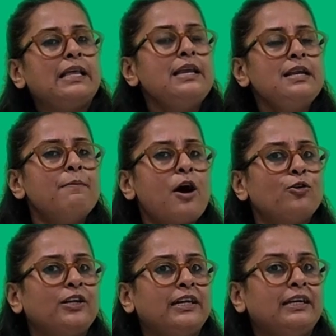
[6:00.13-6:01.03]
Think
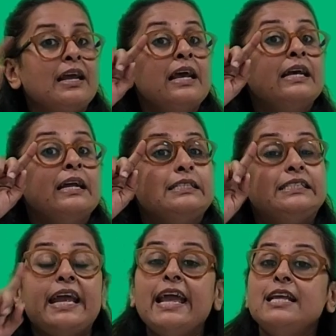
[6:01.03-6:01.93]
about it.
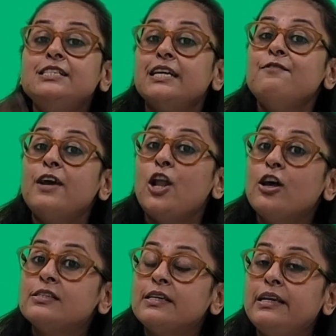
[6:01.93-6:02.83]
Change in
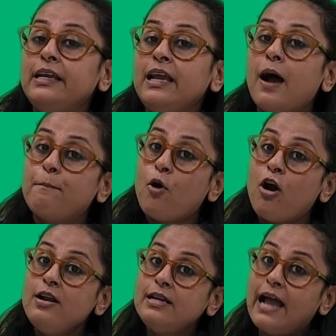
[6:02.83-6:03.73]
velocity
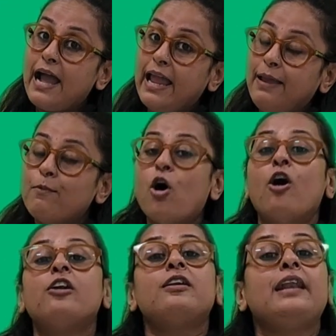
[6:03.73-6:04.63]
upon time,
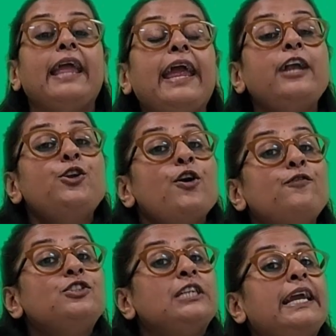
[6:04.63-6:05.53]
or rate
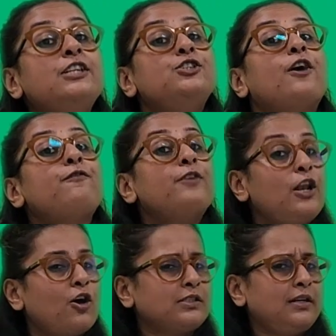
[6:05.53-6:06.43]
of change of
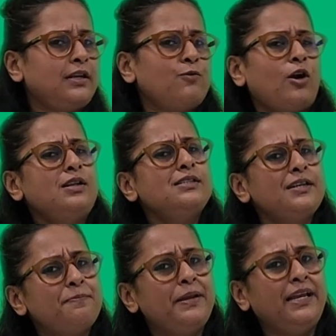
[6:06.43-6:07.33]
velocity. What does
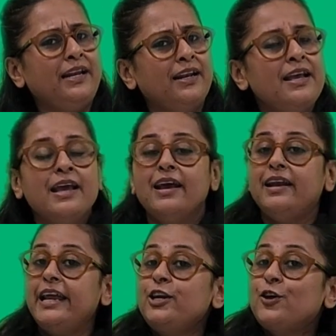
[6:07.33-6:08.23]
it mean?
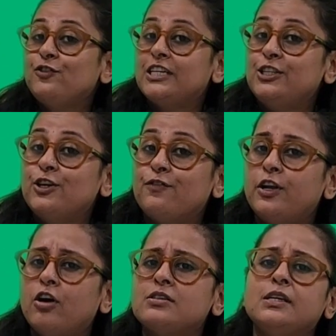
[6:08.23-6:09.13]
Rate of change of
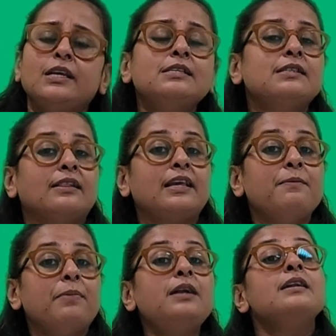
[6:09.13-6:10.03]
velocity is nothing
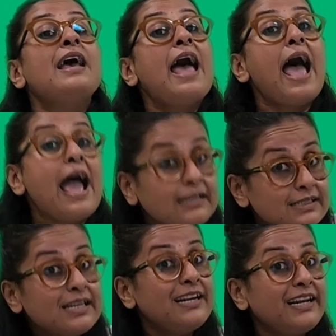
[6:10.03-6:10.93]
but
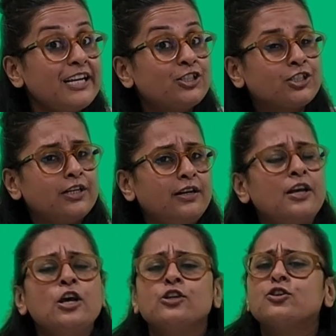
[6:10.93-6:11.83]
acceleration.
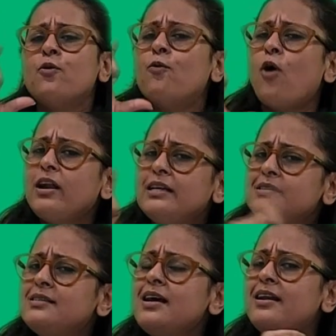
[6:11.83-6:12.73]
So what is
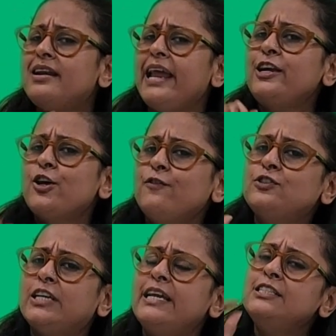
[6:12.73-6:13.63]
the rate of
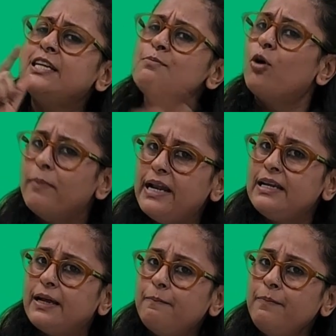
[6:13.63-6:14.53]
change in
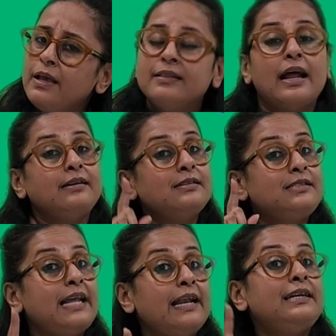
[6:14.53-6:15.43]
momentum? That is
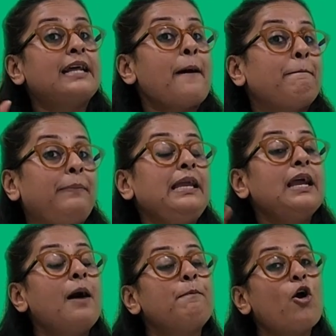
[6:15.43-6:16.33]
delta P
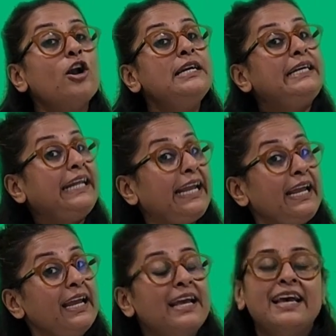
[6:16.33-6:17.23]
upon T.
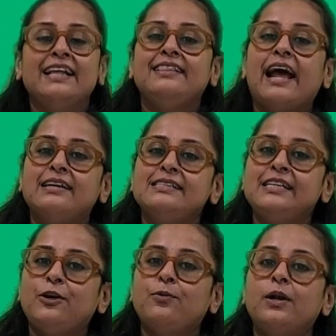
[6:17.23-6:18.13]
That is
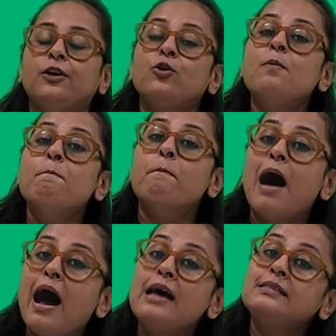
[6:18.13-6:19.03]
equal to
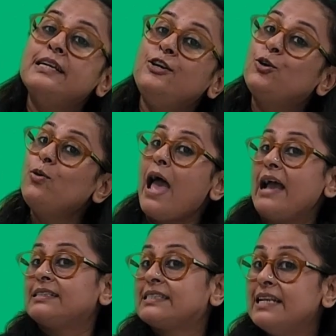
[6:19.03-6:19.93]
mass into
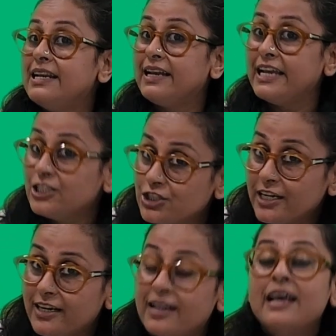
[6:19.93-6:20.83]
acceleration.